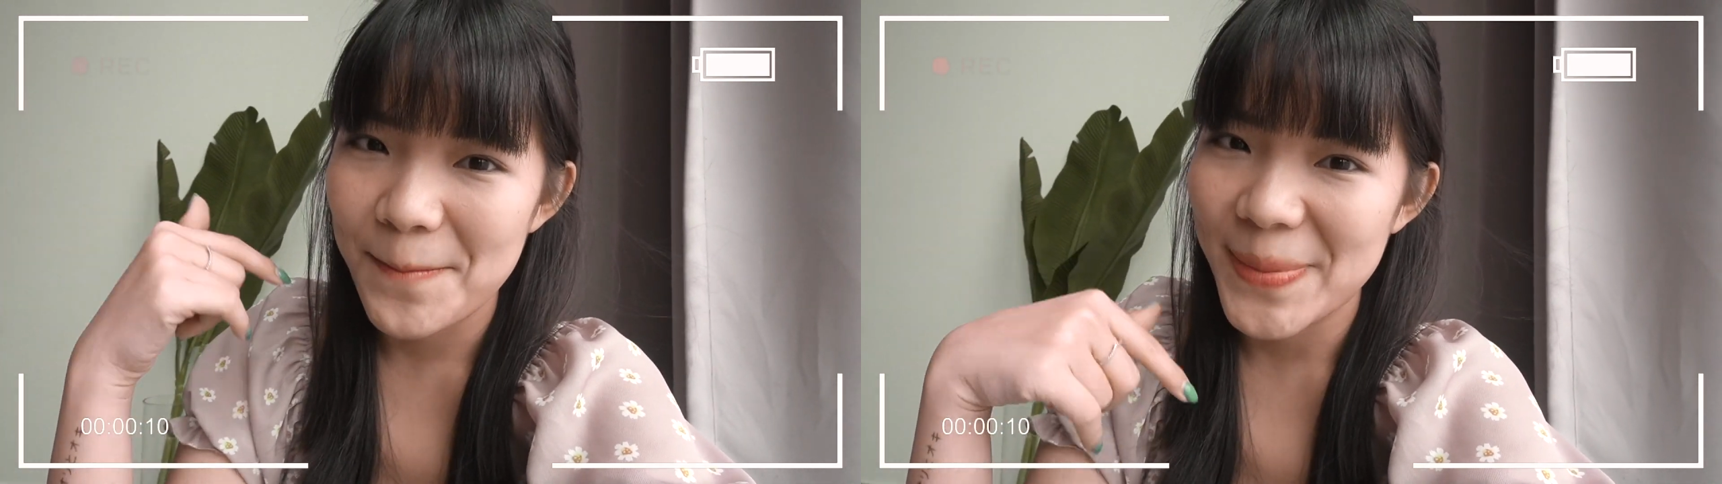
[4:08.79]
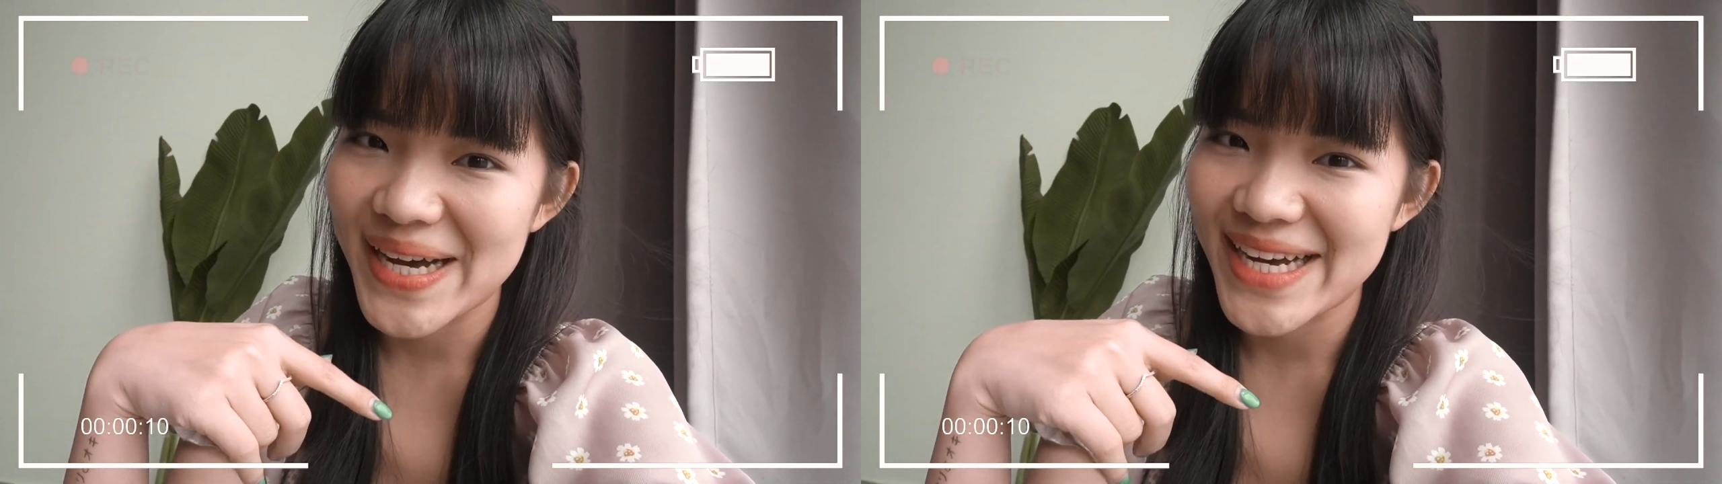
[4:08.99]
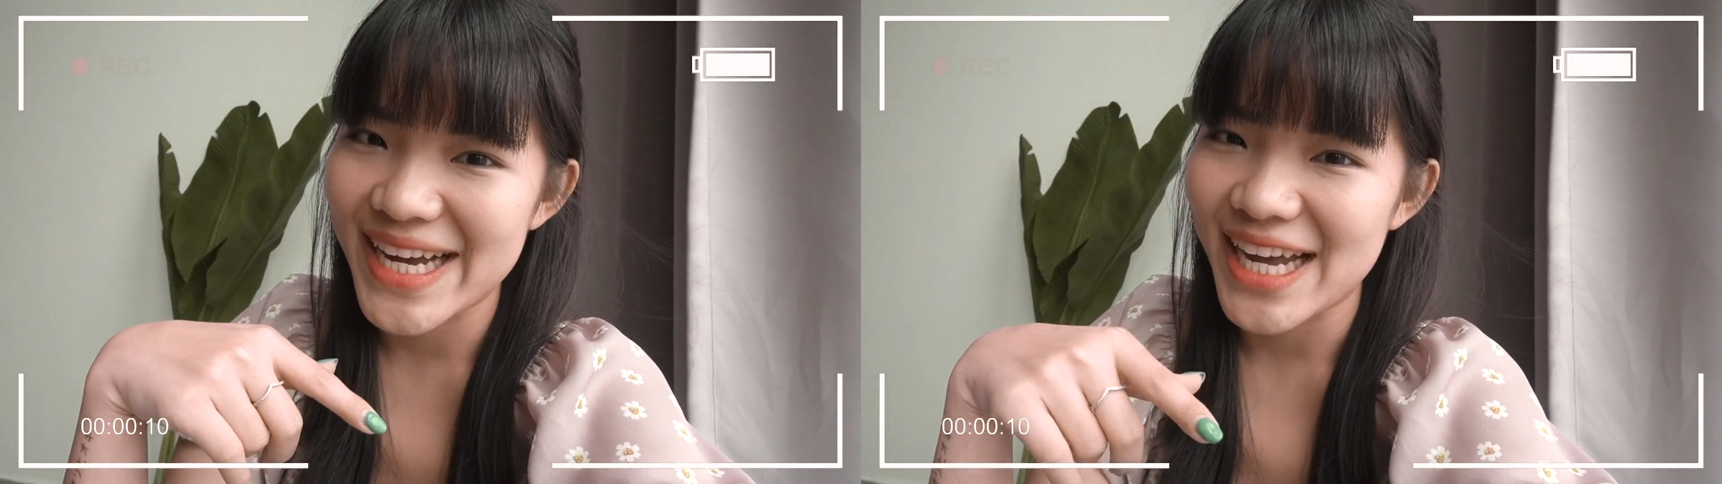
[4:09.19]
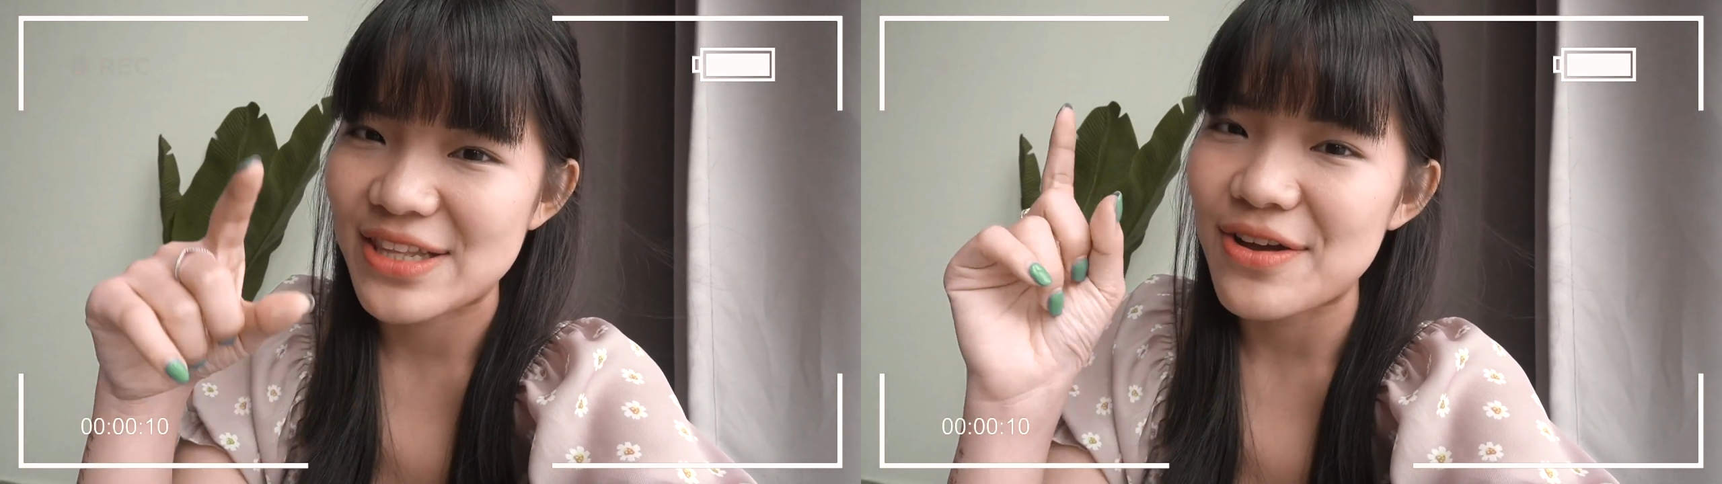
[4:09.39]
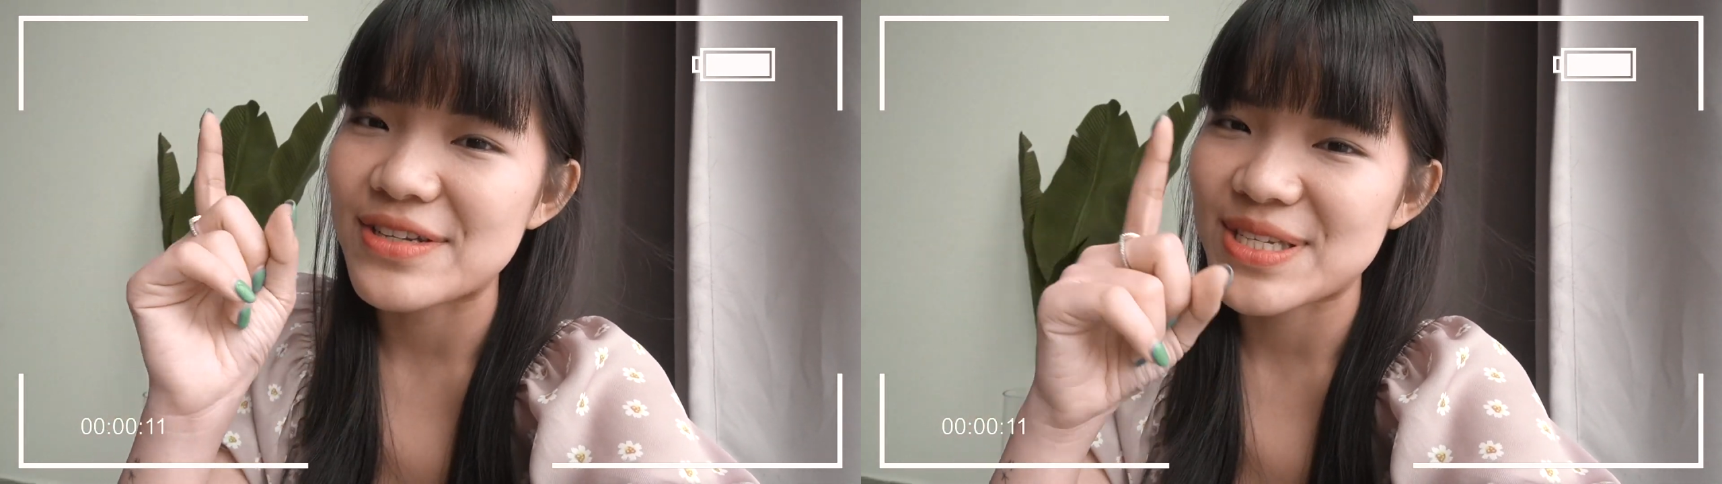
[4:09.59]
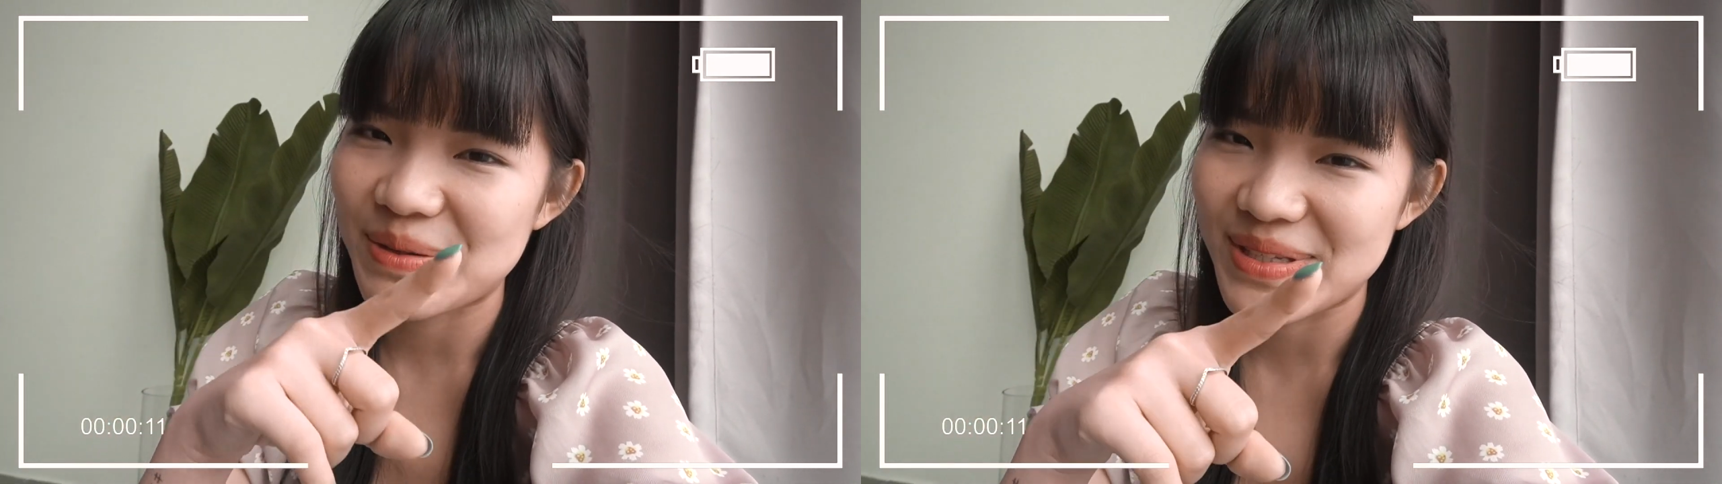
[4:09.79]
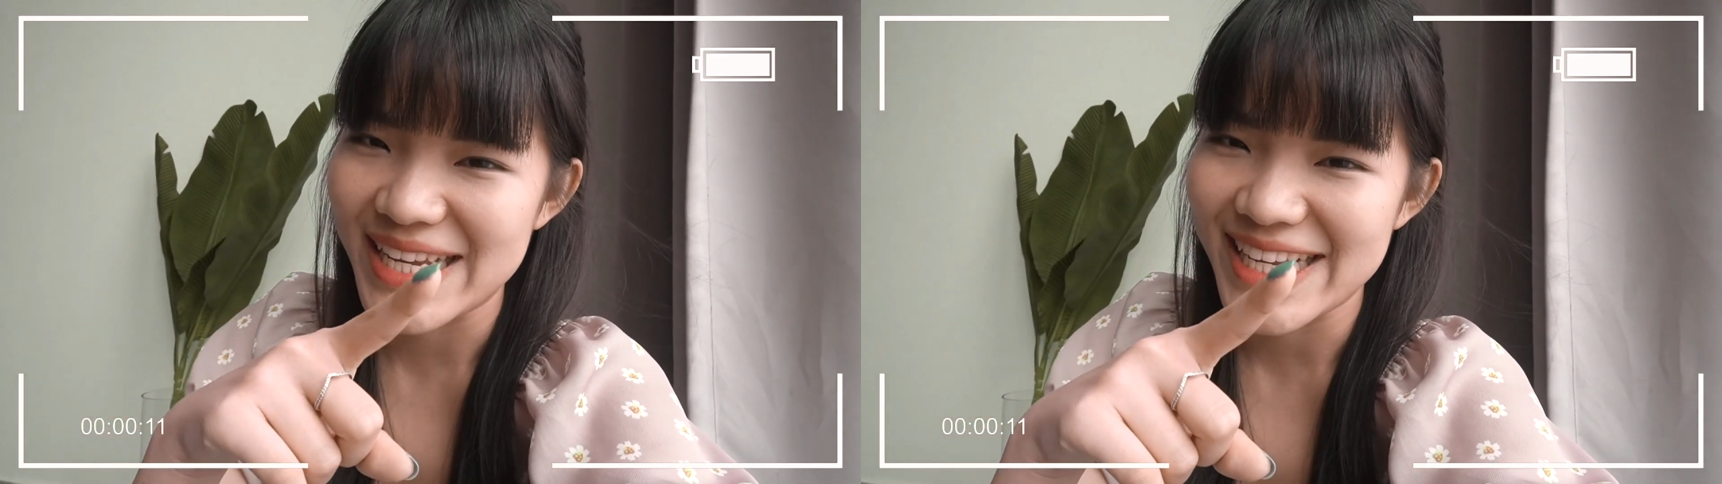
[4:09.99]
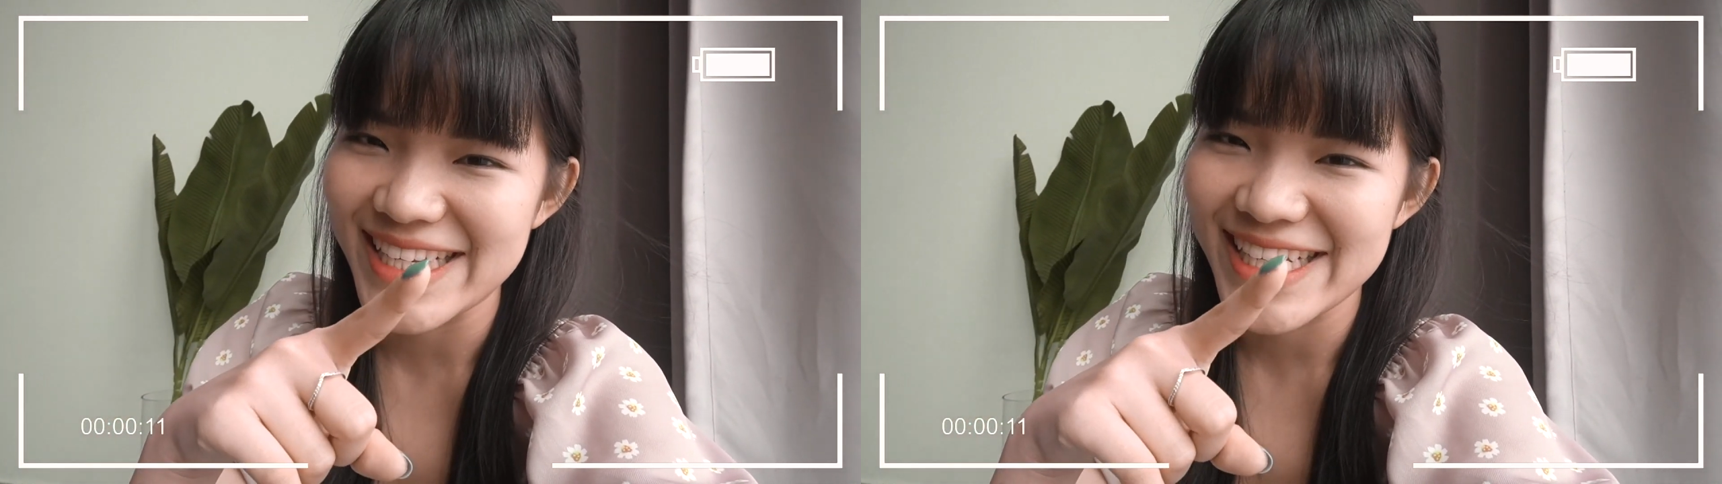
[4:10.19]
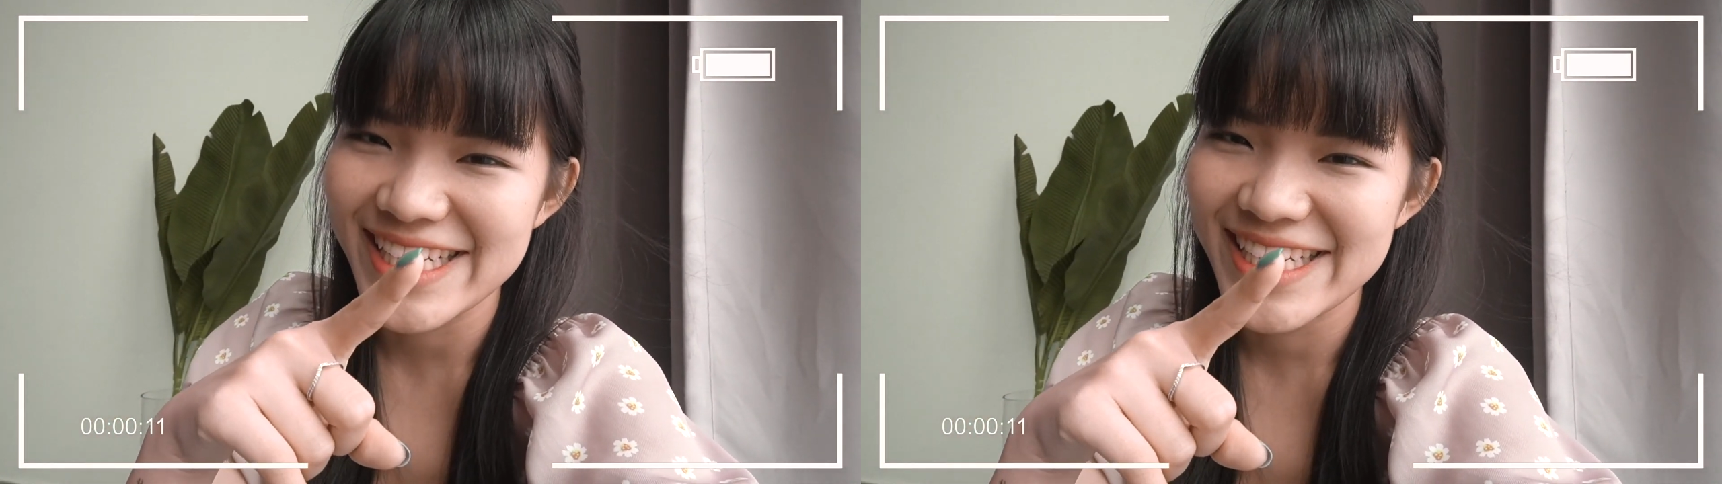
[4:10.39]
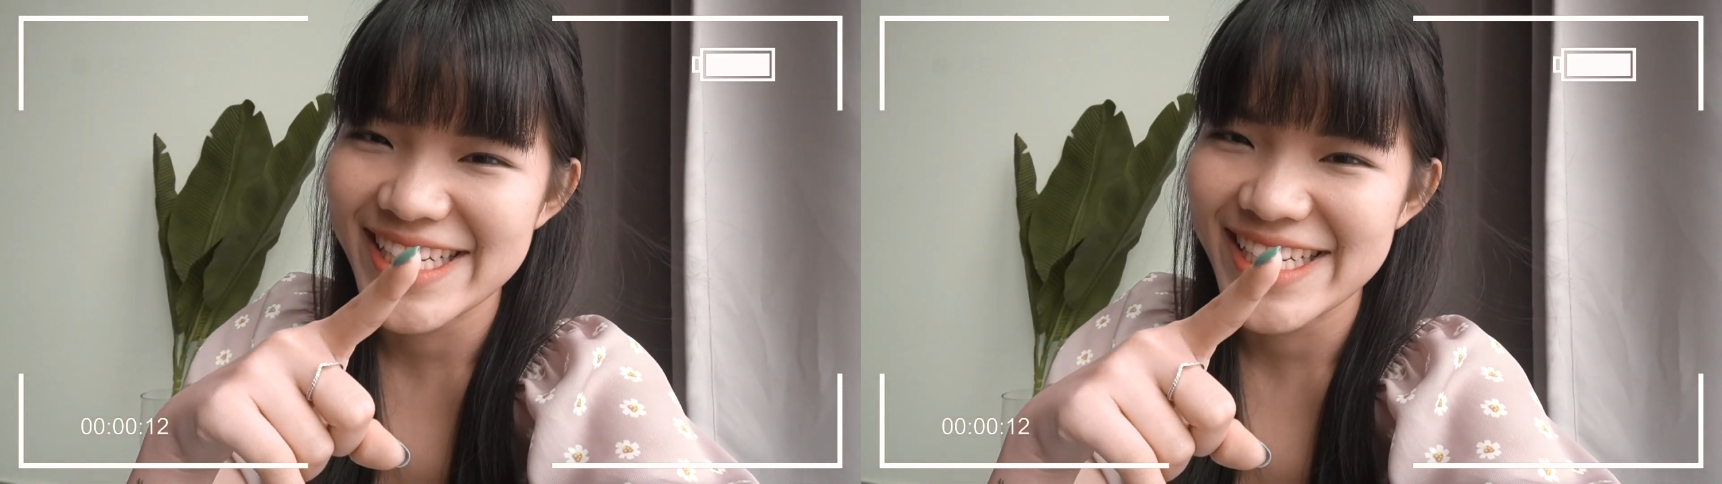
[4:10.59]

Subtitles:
but I thought of something.